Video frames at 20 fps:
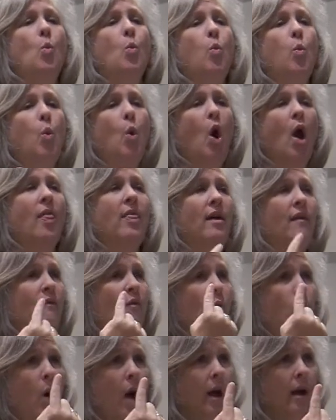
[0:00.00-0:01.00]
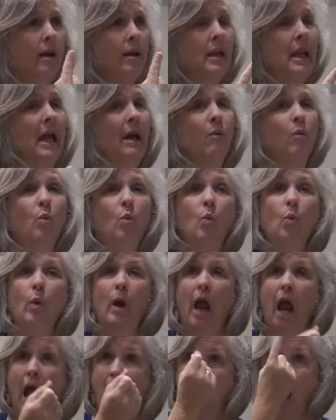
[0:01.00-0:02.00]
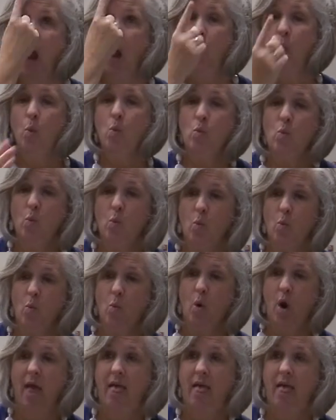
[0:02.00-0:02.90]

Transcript: And if we can understand the value of one,